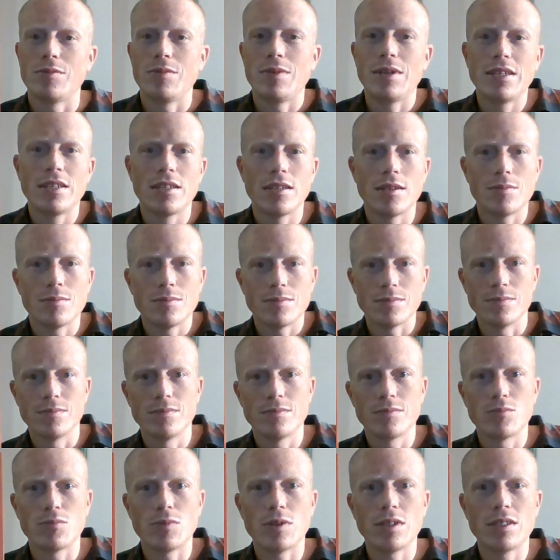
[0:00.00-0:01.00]
We ended up
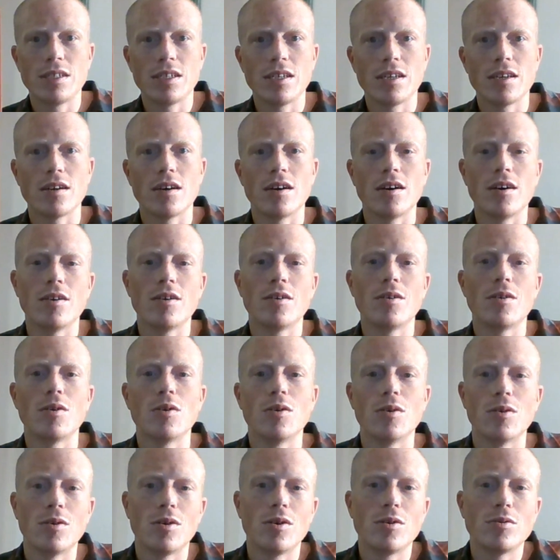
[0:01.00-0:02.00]
renting
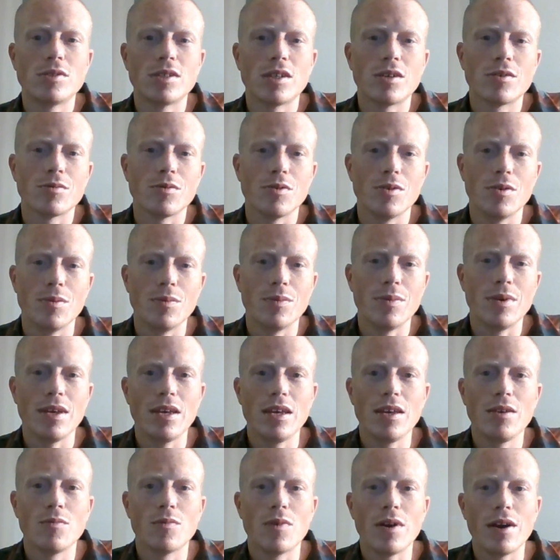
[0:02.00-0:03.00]
a hotel room
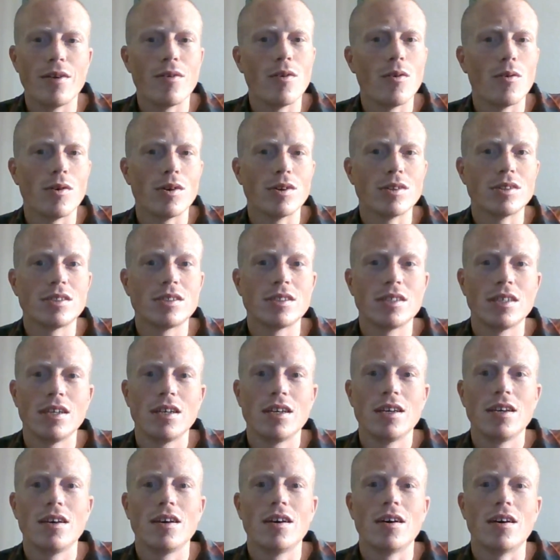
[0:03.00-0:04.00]
in Whitehorse
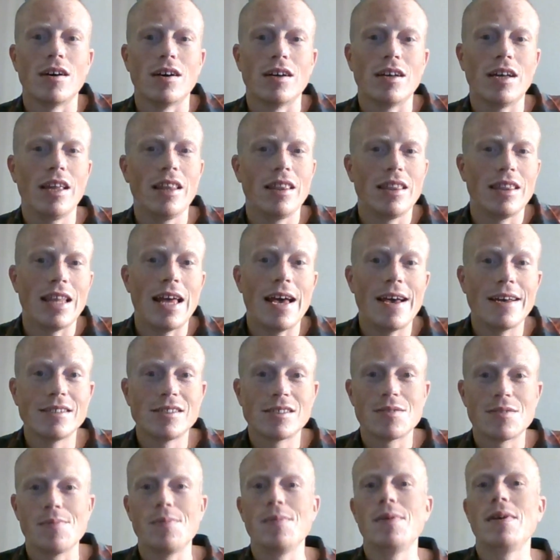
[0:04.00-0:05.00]

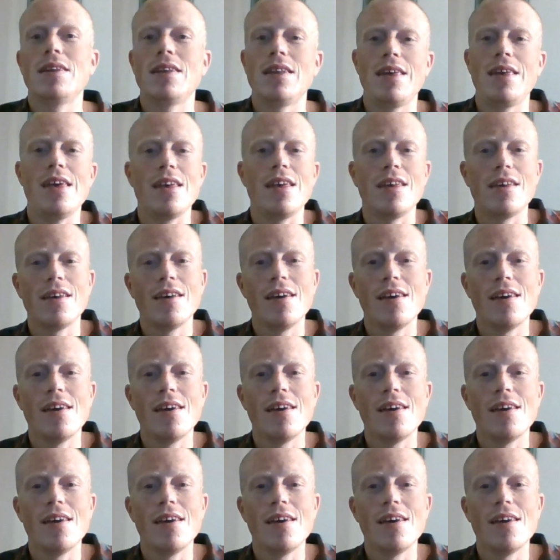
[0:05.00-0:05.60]
last minute.